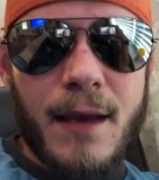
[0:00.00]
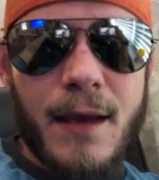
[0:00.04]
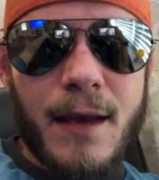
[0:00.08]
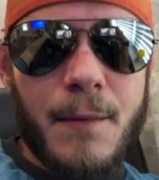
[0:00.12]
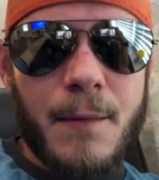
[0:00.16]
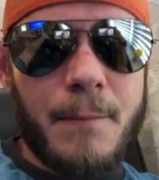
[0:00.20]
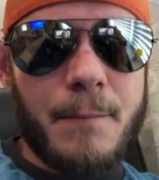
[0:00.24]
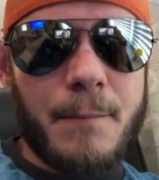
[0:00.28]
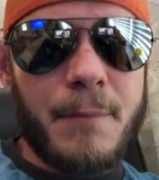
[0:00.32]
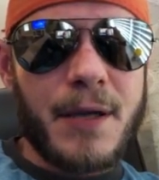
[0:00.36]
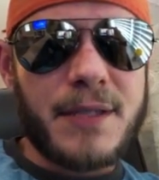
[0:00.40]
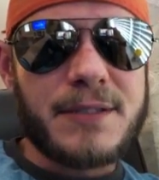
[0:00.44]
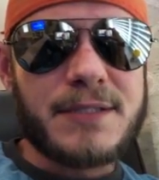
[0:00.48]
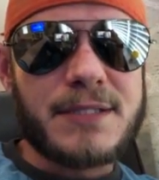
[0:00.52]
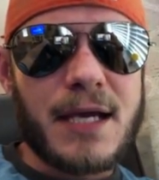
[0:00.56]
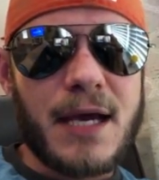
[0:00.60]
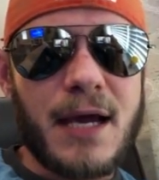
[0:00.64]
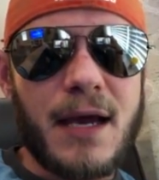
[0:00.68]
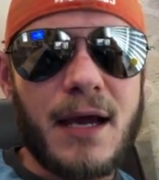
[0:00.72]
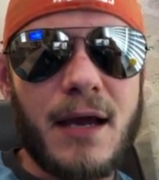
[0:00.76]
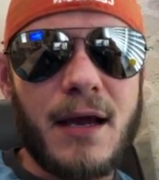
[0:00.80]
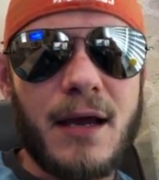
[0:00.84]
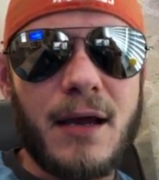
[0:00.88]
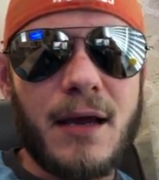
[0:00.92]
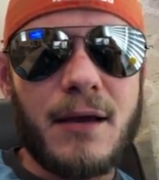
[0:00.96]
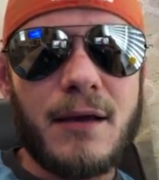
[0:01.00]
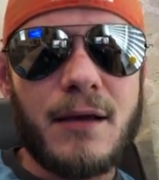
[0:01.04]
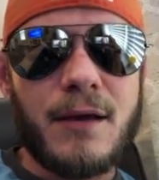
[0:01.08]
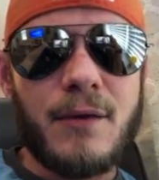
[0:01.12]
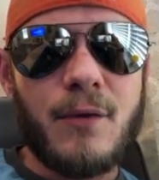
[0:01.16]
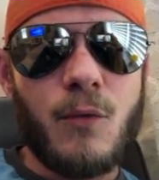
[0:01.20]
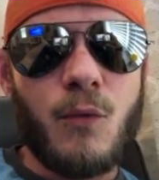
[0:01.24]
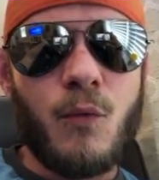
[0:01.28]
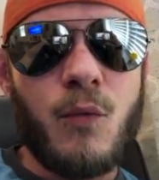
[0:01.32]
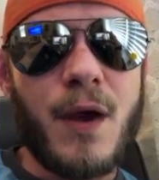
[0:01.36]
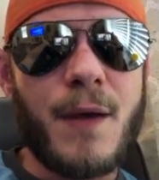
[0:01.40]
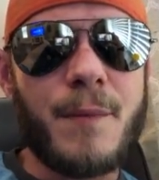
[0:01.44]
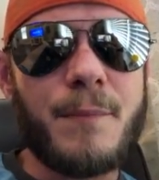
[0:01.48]
But
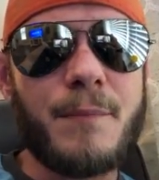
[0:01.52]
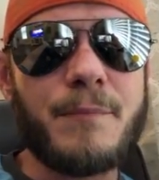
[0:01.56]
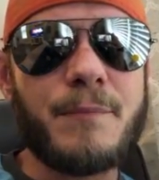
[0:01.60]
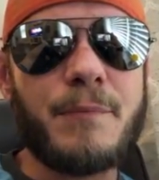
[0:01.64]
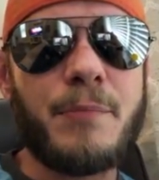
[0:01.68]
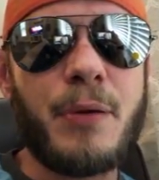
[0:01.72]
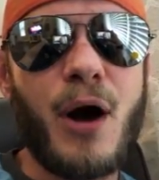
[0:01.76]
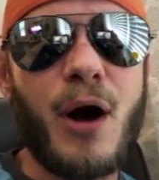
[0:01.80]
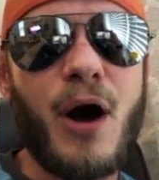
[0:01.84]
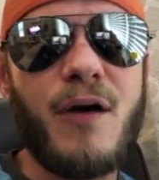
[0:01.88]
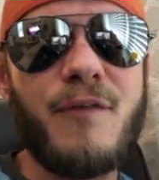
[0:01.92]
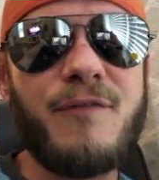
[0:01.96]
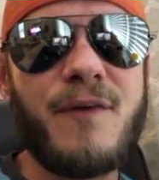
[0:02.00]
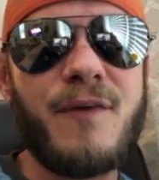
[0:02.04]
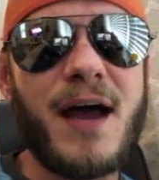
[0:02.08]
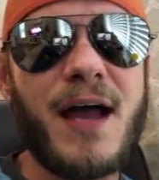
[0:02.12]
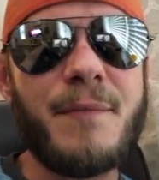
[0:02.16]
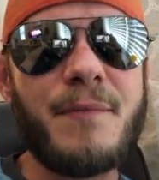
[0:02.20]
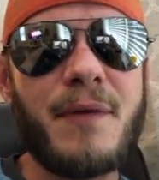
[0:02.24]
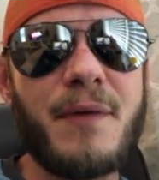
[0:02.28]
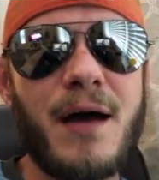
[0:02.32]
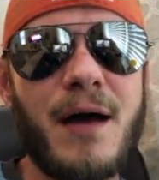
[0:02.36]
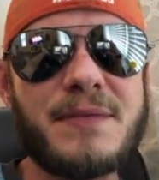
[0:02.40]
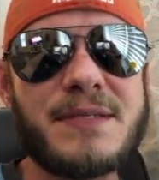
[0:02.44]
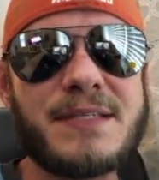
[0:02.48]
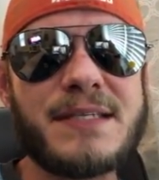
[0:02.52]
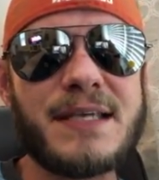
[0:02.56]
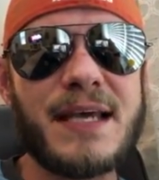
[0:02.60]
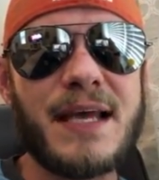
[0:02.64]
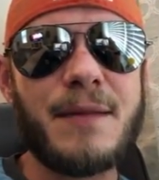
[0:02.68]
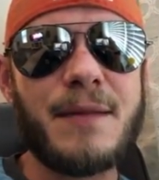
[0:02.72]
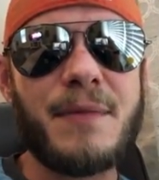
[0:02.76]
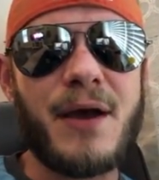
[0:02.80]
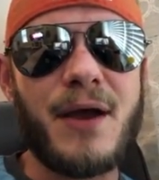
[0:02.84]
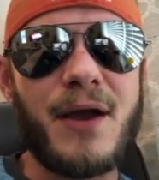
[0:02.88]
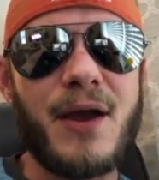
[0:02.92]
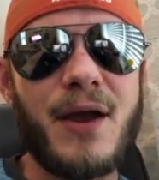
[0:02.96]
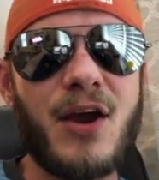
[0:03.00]
what Paul Feinbaum said
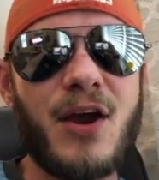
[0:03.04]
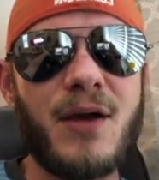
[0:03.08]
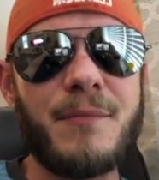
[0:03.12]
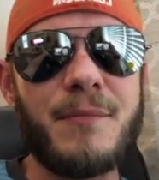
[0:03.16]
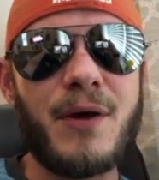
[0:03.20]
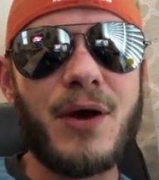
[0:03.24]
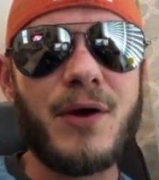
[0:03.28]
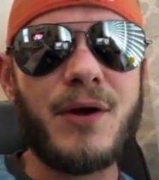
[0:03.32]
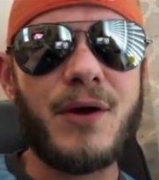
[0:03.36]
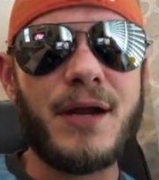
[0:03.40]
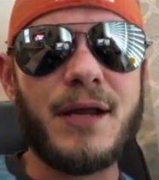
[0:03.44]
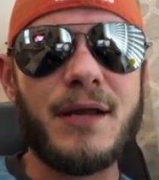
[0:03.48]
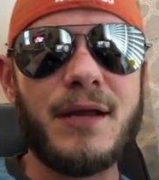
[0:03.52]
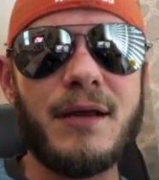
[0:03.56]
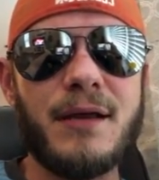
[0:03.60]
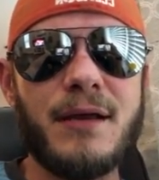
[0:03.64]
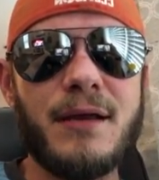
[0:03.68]
about Aaron Murray's